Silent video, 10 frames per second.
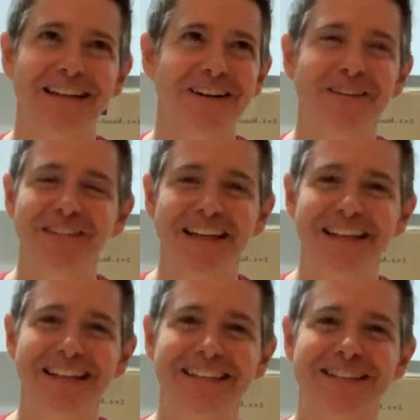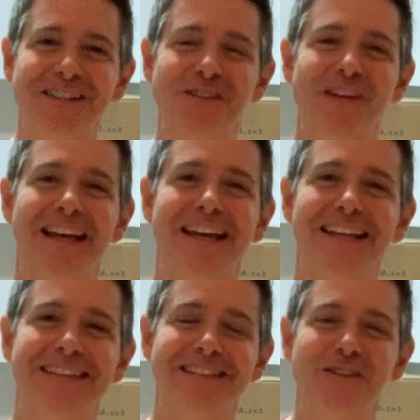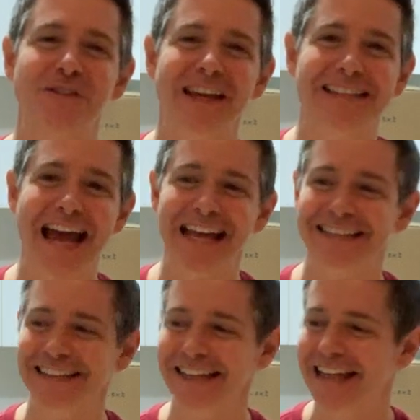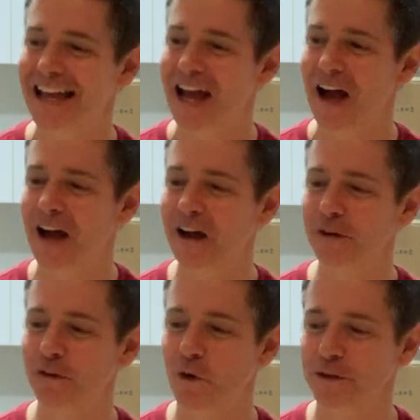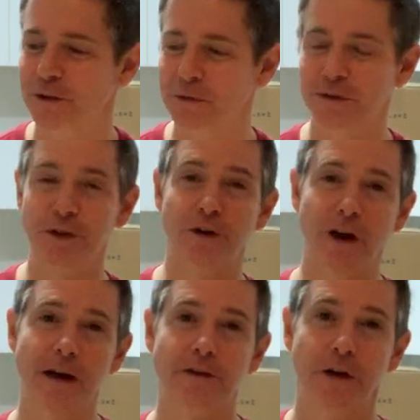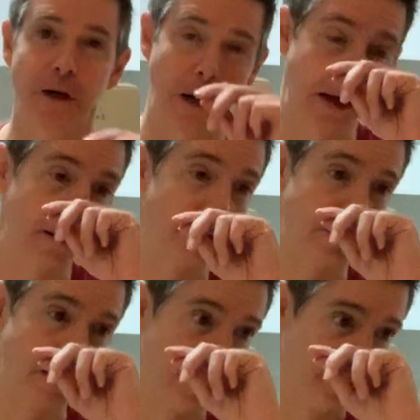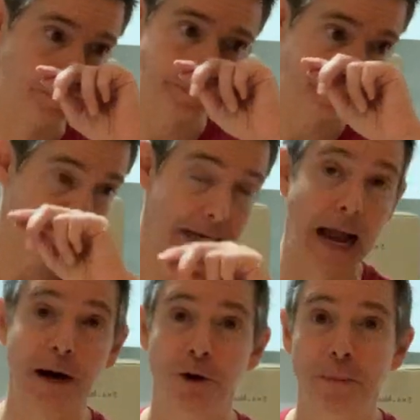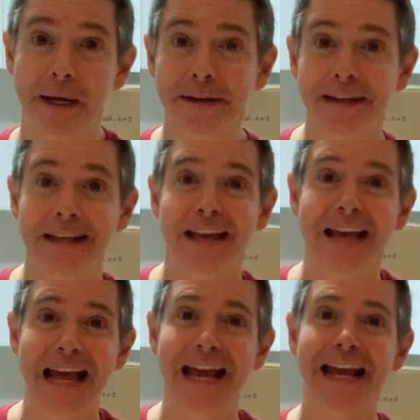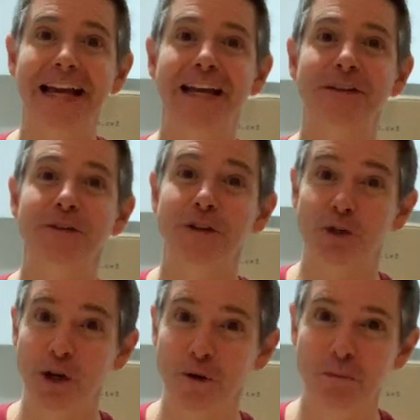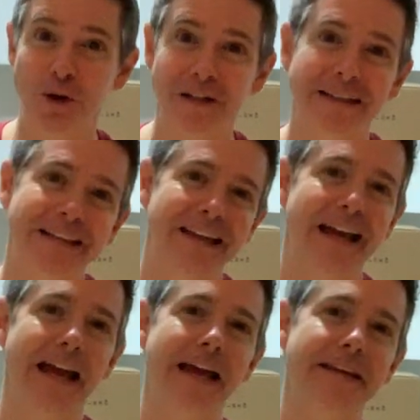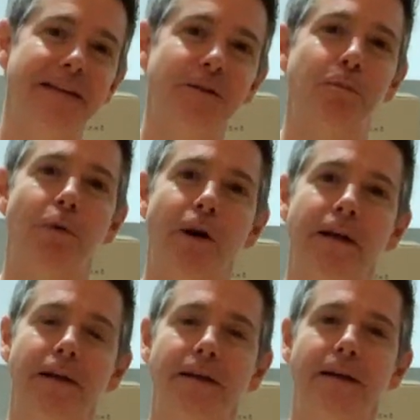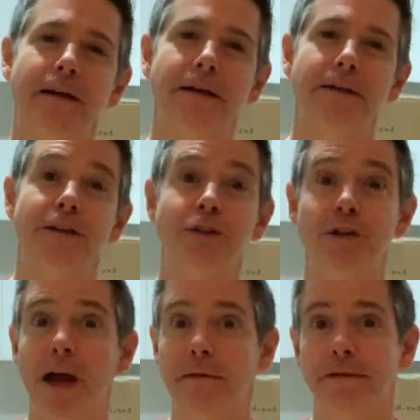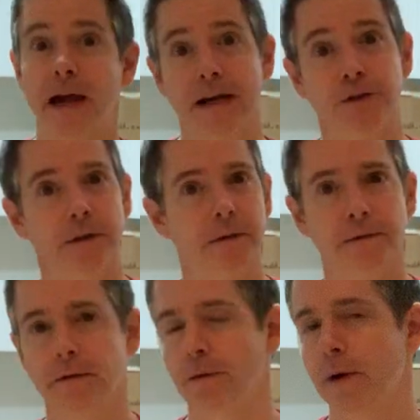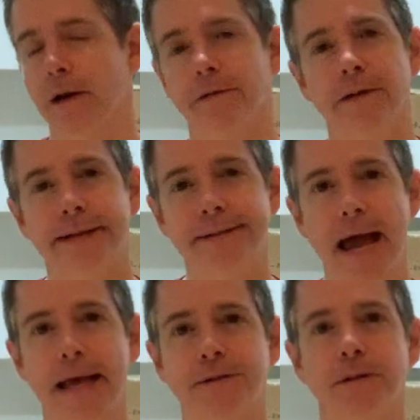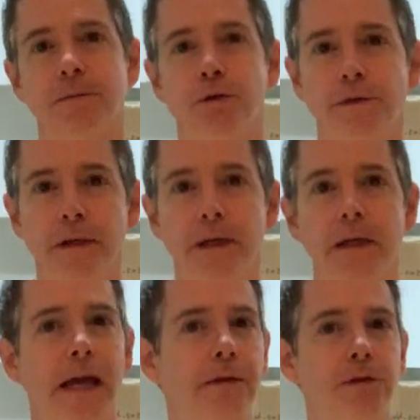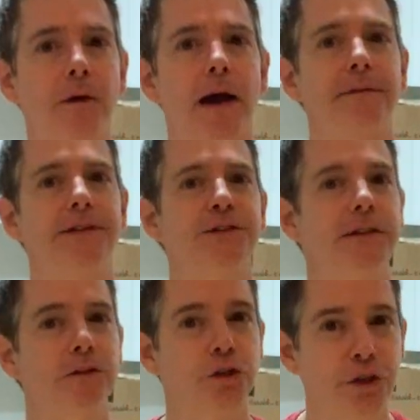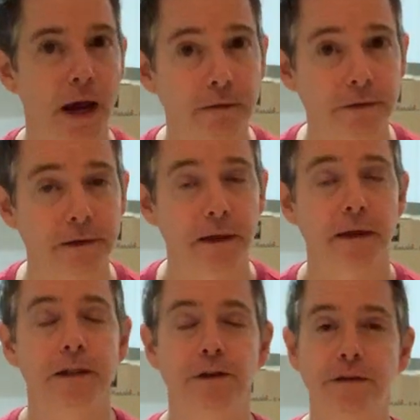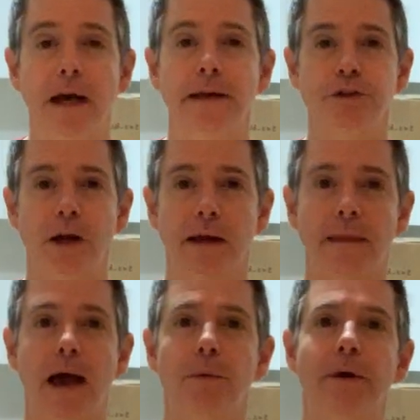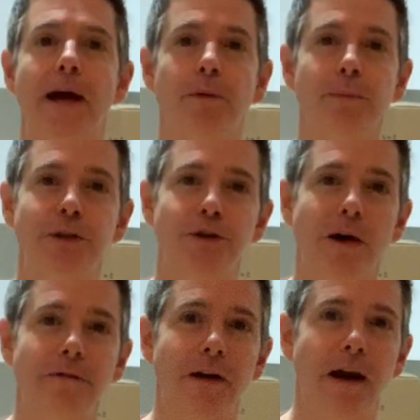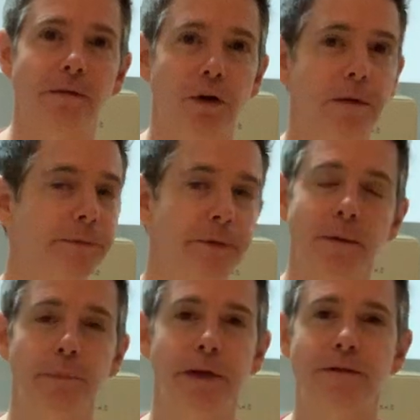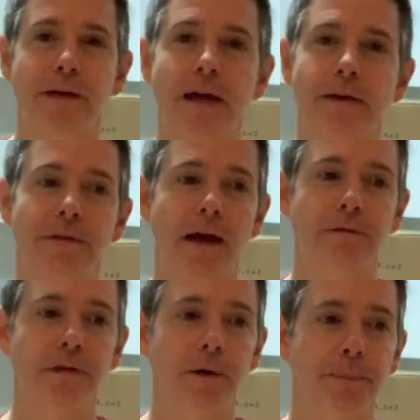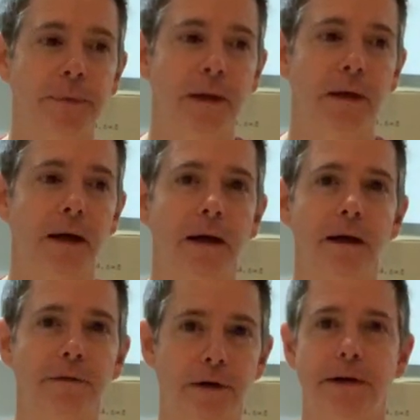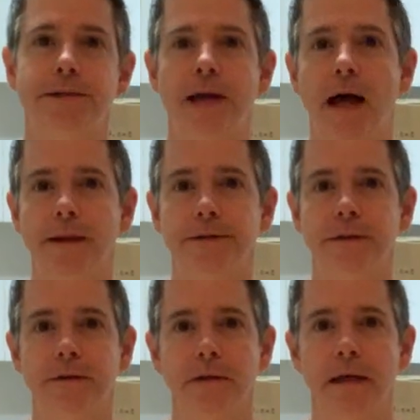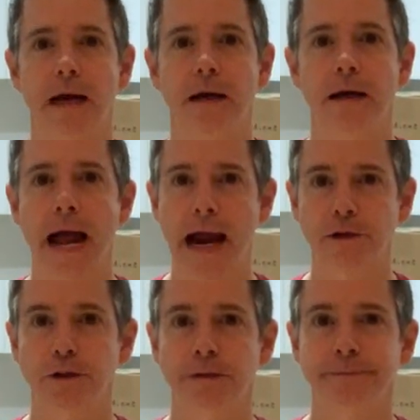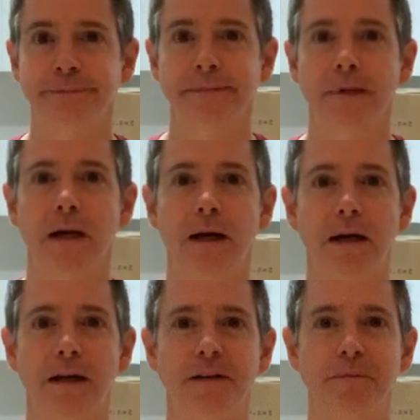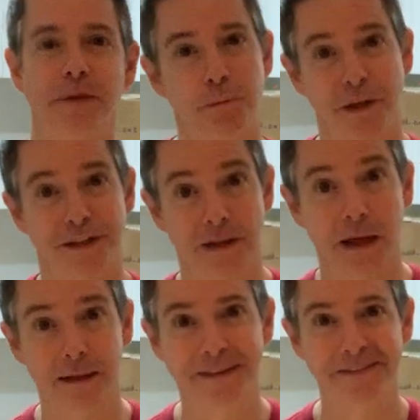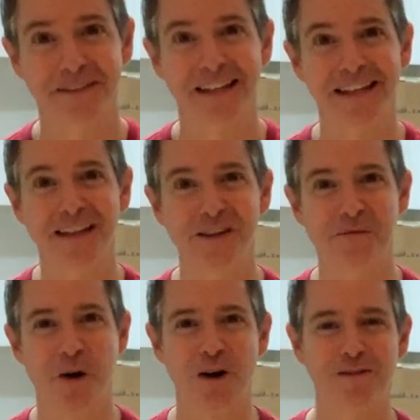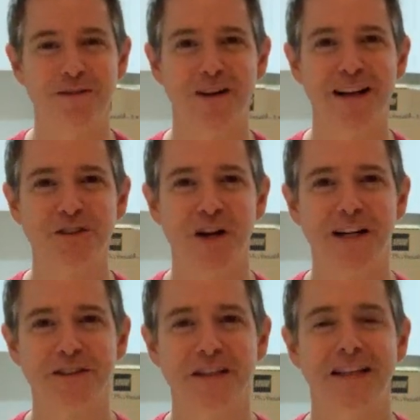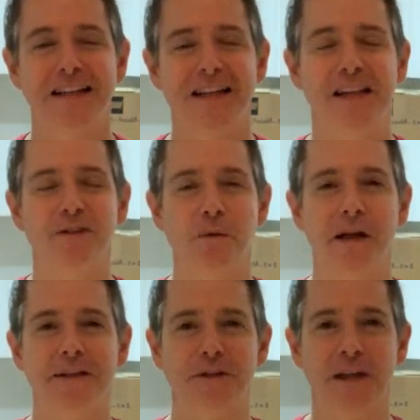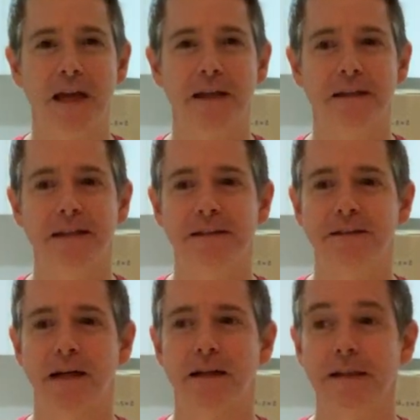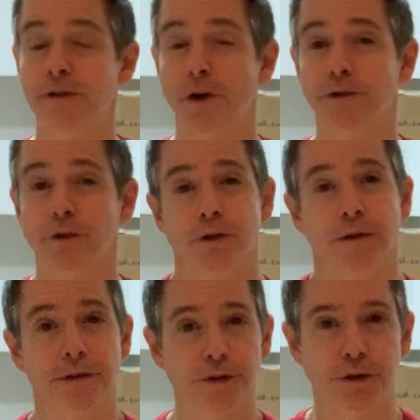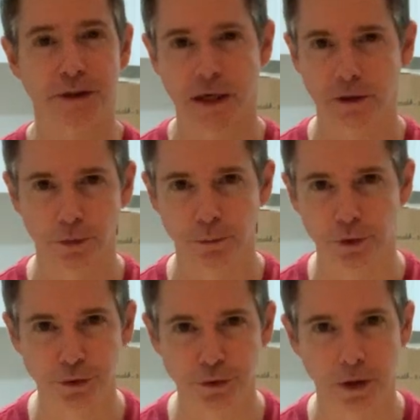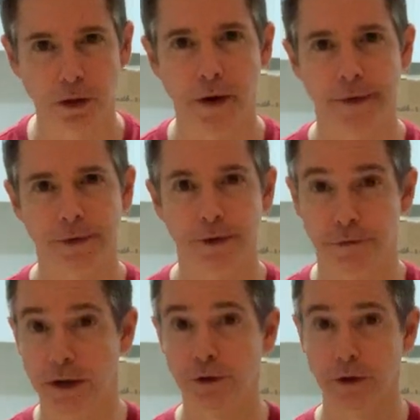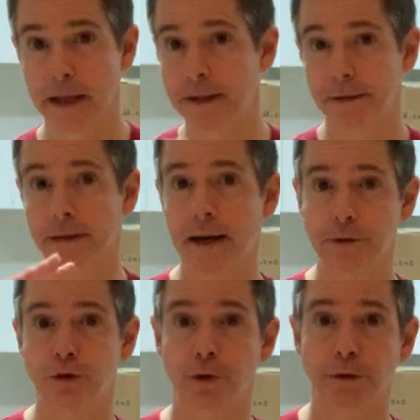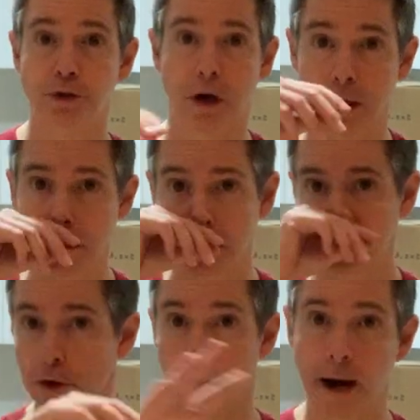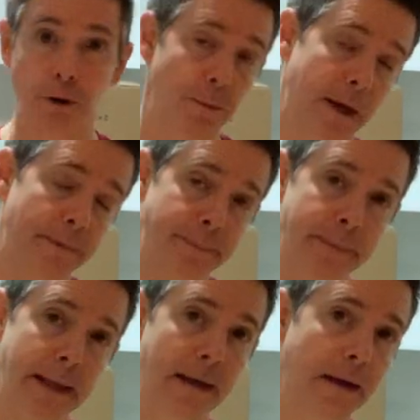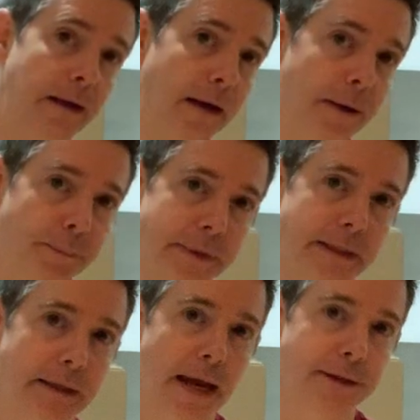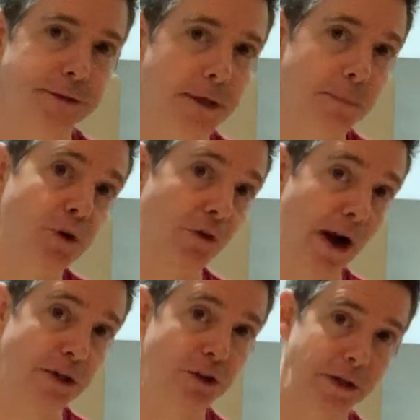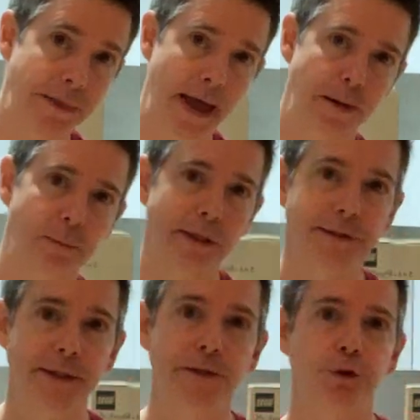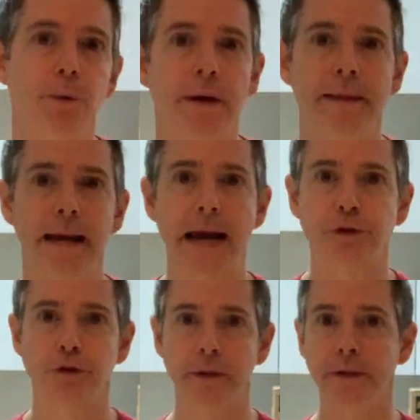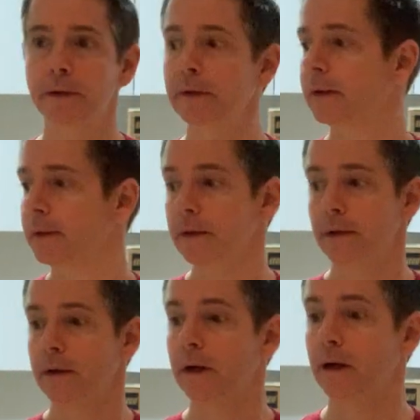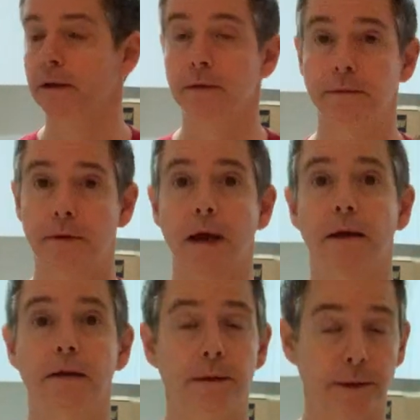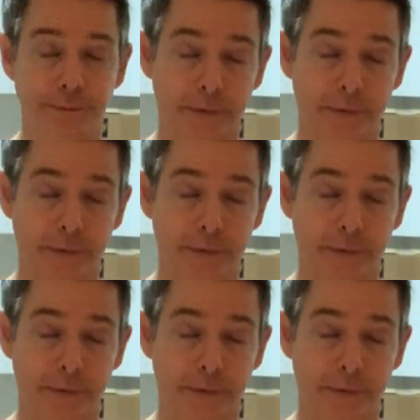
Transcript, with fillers: oh man, he's just, he's just fantastic. Uh, and of course he was the director of um, Iron Man and The Jungle Book, and he's bringing uh, the Chef. Actually, what a fantastic movie. If you haven't seen Chef, you've got to check that one out by Jon Favreau. Big fan of that film. Uh, very talented uh, actor. Um, he plays Lucky in the Marvel franchise, as well as, again, he uh, he's also serves as executive producer on The Avenger. Anything that has Tony Stark in it or Iron Man, um, he has some direction in that, because he's the one that actually, uh, I, uh,